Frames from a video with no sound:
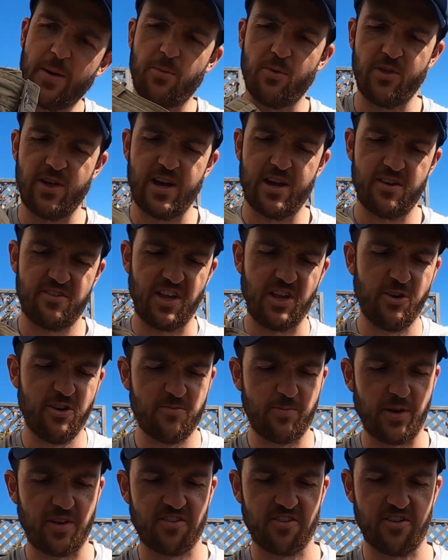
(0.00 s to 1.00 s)
happy with that. So
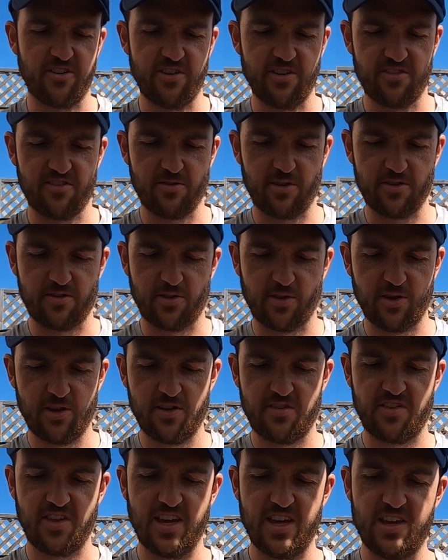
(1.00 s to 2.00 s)
nice big size, nice
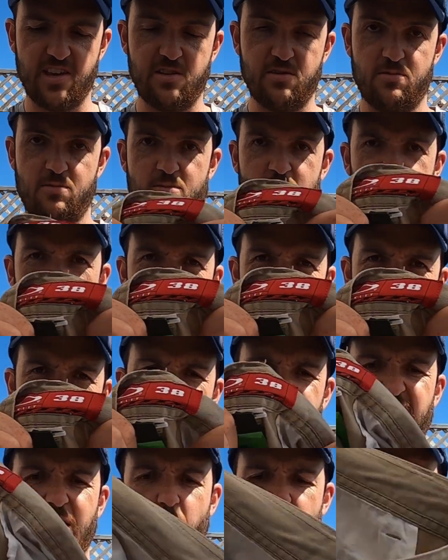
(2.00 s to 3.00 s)
38
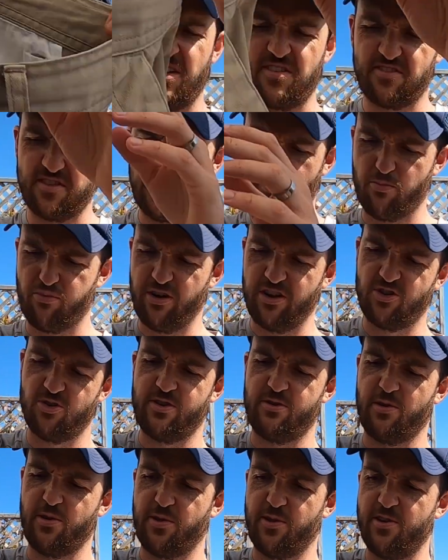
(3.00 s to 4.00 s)
waist, pretty
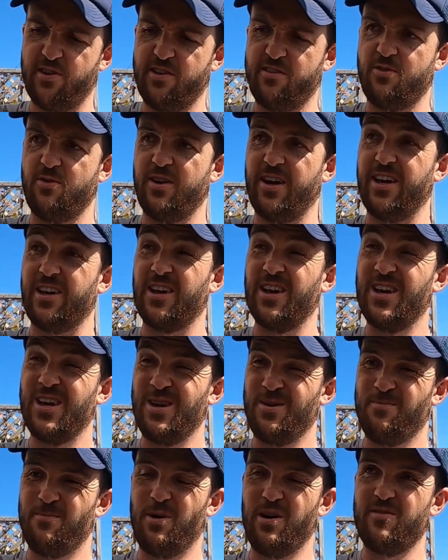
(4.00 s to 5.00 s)
sure they're a 32 leg.
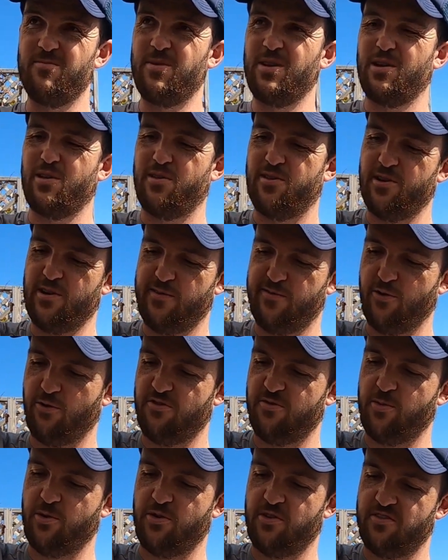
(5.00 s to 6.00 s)
Might even be a
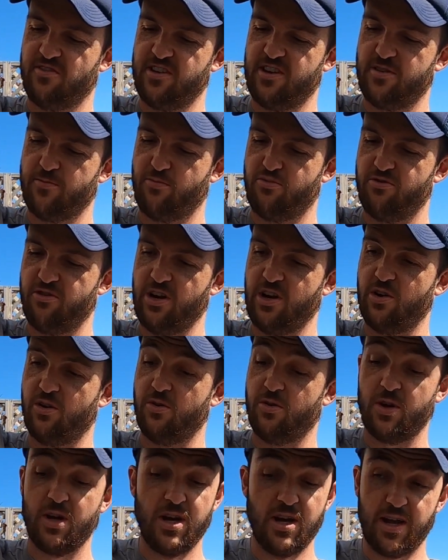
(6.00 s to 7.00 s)
34 to be honest, how pretty
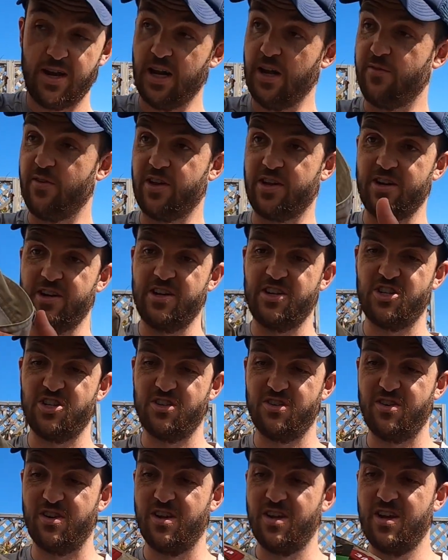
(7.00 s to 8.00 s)
long. Lovely
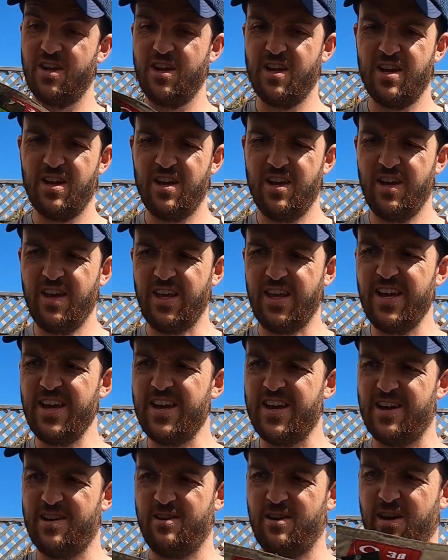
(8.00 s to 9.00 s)
condition.
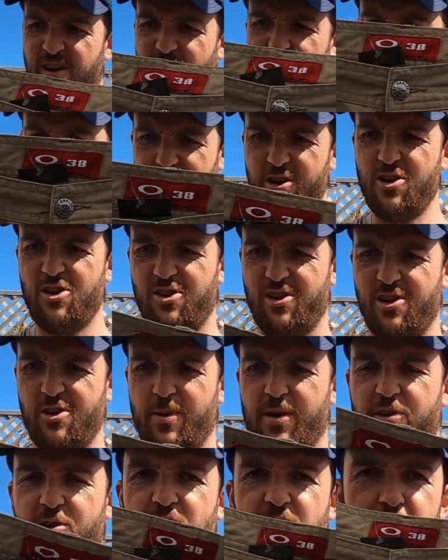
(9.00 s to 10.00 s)
Yeah, I don't know
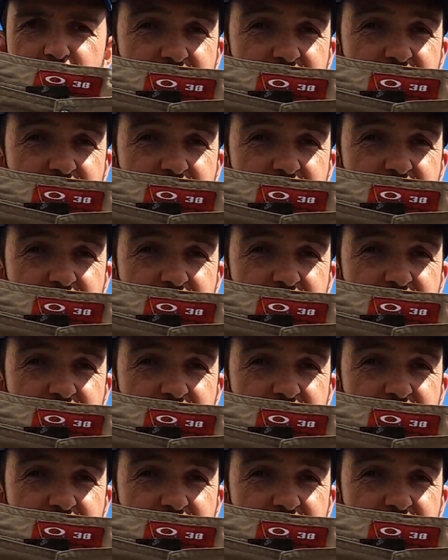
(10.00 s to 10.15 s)
about those,